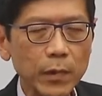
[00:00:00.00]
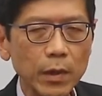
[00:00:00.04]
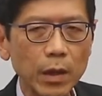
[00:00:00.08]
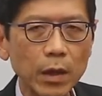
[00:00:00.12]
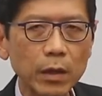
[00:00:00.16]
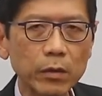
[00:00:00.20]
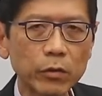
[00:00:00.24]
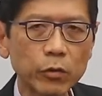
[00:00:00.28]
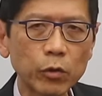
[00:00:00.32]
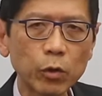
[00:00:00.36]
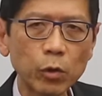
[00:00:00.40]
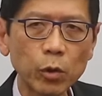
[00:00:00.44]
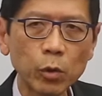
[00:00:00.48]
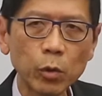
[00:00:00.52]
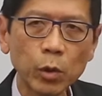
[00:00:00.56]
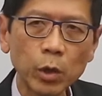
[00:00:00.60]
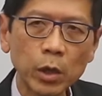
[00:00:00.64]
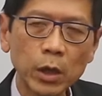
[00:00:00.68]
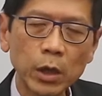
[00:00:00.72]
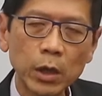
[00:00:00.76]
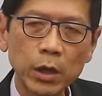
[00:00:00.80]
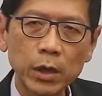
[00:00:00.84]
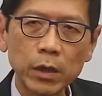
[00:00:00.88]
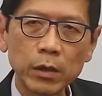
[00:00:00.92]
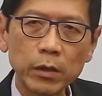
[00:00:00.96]

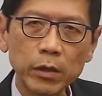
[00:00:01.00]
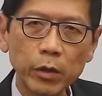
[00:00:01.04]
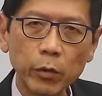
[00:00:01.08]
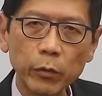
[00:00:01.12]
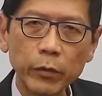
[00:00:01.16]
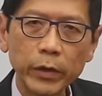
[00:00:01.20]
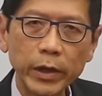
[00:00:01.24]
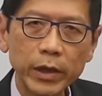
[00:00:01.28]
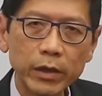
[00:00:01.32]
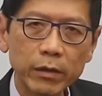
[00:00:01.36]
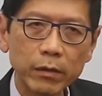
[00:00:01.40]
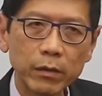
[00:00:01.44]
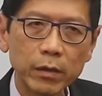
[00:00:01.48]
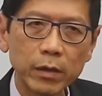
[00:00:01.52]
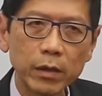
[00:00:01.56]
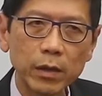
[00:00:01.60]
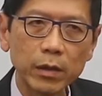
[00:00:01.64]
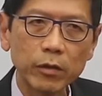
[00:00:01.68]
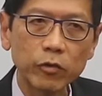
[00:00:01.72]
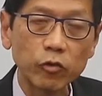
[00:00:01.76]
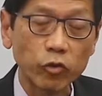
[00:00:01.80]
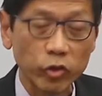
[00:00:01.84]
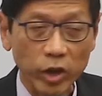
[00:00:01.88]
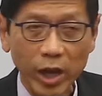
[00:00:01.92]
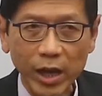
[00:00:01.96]
So the real
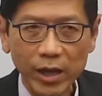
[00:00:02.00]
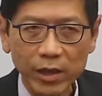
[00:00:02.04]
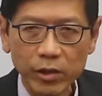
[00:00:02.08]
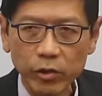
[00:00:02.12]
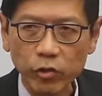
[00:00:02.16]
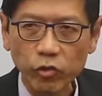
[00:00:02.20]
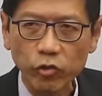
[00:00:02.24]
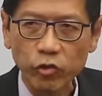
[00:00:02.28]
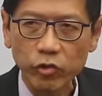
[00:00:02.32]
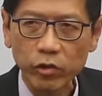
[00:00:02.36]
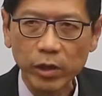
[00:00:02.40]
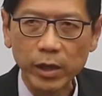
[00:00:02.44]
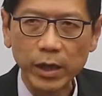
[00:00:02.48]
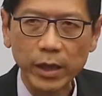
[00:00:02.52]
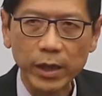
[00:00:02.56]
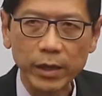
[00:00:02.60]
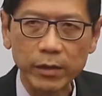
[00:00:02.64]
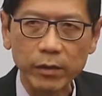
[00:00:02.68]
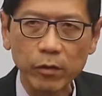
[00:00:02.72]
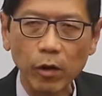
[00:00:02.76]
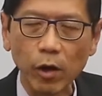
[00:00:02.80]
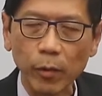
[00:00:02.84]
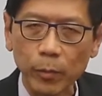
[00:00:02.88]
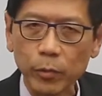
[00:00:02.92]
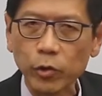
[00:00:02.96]
challenge
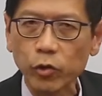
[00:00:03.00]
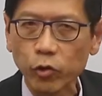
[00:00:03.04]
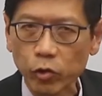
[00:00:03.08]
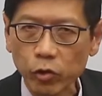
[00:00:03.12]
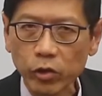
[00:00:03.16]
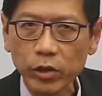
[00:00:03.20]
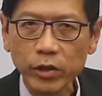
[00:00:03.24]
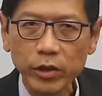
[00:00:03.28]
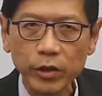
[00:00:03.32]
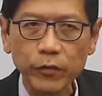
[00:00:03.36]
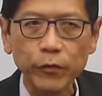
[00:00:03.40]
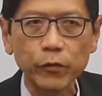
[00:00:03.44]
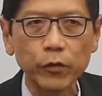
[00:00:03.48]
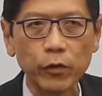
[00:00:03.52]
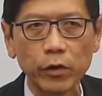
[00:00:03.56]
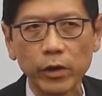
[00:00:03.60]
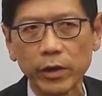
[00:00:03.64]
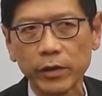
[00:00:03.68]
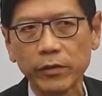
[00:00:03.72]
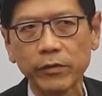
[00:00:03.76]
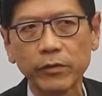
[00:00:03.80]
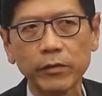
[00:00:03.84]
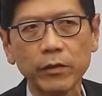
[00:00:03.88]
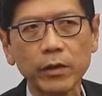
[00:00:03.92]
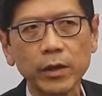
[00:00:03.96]
and opportunity
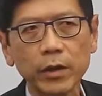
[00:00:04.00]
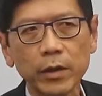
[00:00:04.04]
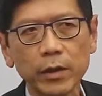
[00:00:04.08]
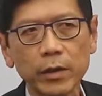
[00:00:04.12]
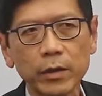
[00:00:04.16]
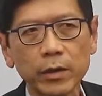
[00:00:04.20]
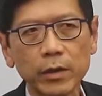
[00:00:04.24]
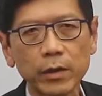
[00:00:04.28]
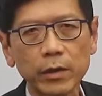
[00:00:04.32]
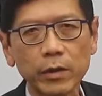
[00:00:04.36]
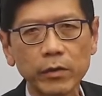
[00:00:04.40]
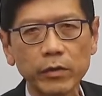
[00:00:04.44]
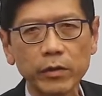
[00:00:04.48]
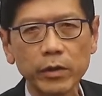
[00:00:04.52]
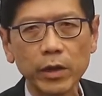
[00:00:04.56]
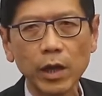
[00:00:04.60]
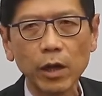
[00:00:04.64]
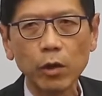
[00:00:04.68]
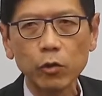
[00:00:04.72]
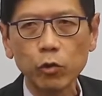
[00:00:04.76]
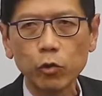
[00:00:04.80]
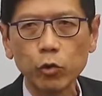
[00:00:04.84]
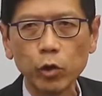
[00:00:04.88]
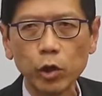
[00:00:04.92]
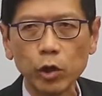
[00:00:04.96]
for us is
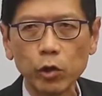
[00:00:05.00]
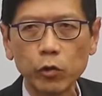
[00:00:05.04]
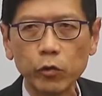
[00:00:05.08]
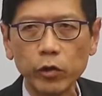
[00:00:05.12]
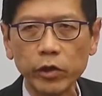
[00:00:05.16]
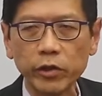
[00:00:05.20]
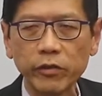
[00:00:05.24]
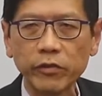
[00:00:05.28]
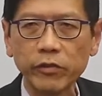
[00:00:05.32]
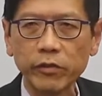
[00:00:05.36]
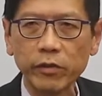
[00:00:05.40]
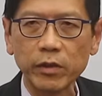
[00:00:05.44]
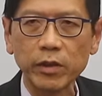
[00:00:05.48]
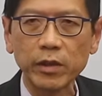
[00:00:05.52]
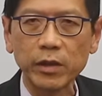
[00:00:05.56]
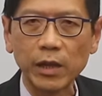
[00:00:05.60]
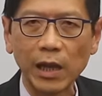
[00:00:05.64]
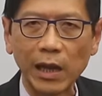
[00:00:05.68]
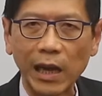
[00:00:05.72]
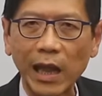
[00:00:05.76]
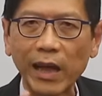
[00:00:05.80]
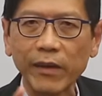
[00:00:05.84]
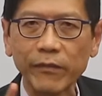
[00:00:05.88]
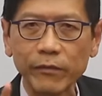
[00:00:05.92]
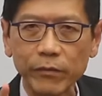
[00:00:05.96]
how to increase
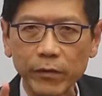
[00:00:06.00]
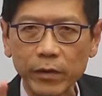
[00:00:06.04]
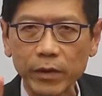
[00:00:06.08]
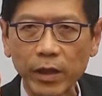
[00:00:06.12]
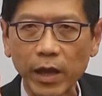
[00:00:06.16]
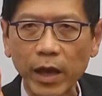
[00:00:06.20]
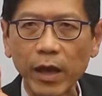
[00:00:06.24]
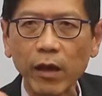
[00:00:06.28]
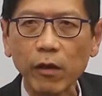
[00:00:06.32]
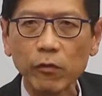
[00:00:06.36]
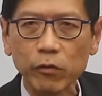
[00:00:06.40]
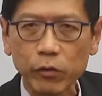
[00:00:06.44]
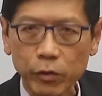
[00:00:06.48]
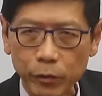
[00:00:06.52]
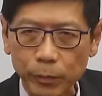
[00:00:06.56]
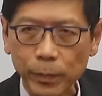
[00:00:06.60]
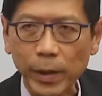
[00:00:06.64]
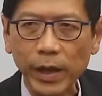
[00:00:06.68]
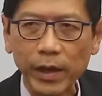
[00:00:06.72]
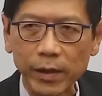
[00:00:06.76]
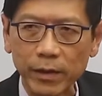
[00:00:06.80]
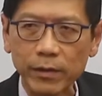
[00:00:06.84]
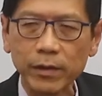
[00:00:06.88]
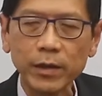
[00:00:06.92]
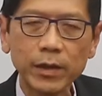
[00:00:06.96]
the health
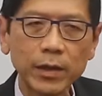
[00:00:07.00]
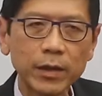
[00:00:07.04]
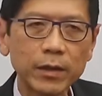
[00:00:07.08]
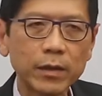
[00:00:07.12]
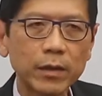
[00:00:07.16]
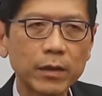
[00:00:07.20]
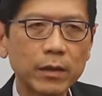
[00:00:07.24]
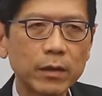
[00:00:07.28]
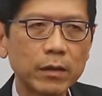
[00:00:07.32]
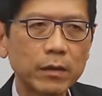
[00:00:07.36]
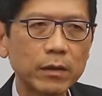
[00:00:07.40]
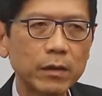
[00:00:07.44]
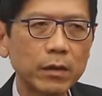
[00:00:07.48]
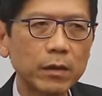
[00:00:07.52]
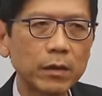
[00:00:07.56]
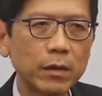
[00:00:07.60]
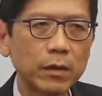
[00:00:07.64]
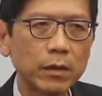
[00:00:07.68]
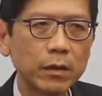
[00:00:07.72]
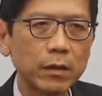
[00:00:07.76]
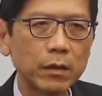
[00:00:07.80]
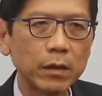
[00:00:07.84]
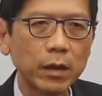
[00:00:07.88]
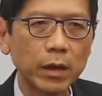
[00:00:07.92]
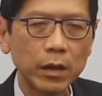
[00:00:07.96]
span,
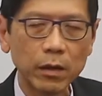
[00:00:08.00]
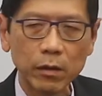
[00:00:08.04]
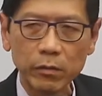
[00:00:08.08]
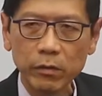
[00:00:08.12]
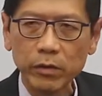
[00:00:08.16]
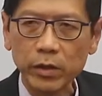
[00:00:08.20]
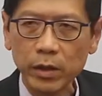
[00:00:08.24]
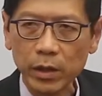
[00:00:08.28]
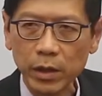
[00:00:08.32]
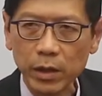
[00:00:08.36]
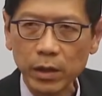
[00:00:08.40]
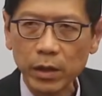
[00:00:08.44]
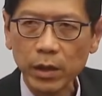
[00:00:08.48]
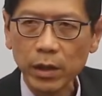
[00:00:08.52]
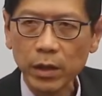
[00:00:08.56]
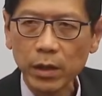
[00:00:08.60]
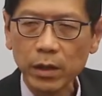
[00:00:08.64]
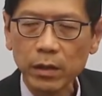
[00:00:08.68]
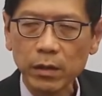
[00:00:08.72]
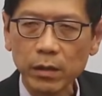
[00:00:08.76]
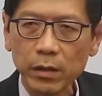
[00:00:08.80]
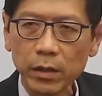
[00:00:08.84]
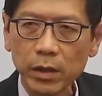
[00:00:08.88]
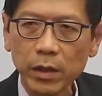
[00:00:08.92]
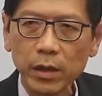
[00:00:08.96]
the
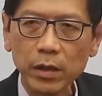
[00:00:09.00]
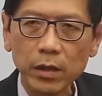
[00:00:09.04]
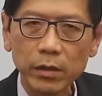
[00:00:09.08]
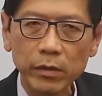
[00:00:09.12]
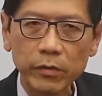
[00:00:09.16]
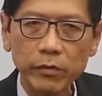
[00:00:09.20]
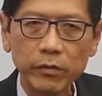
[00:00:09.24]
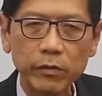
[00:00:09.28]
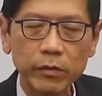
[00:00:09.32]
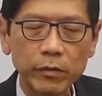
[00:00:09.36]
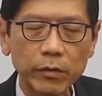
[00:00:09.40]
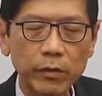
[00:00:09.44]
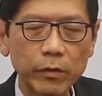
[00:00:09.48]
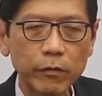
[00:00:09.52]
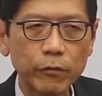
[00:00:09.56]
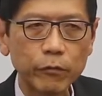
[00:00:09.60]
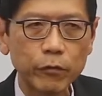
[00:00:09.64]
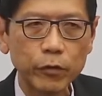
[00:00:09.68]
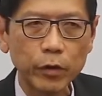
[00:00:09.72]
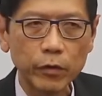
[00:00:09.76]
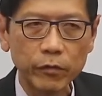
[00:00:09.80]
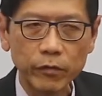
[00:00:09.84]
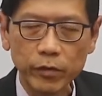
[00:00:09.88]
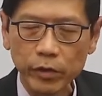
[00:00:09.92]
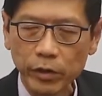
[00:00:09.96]
healthy years
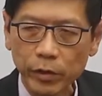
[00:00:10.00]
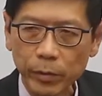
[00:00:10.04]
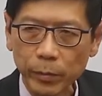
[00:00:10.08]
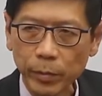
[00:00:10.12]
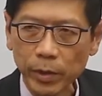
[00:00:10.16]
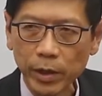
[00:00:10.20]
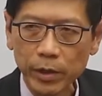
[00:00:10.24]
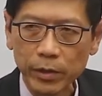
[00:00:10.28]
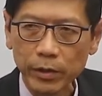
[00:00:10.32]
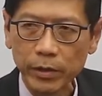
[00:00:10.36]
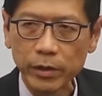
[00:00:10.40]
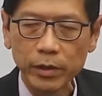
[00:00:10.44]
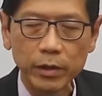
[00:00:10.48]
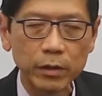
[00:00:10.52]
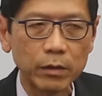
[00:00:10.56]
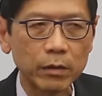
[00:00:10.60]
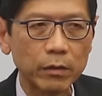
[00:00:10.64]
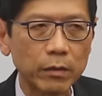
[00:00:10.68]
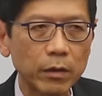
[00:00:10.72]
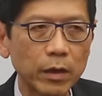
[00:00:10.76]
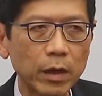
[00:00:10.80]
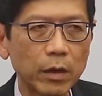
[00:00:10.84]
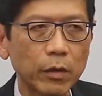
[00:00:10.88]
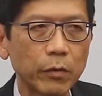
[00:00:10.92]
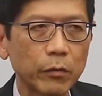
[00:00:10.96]
free of disability and
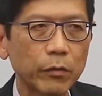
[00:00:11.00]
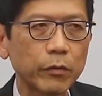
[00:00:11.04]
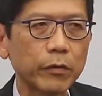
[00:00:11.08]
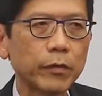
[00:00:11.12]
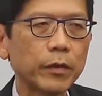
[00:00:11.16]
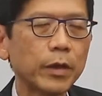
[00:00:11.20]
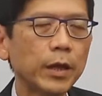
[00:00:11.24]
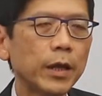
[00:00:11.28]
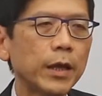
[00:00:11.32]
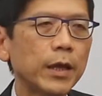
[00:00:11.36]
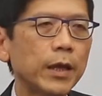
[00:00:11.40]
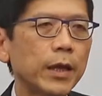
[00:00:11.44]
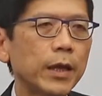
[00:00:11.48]
ill health.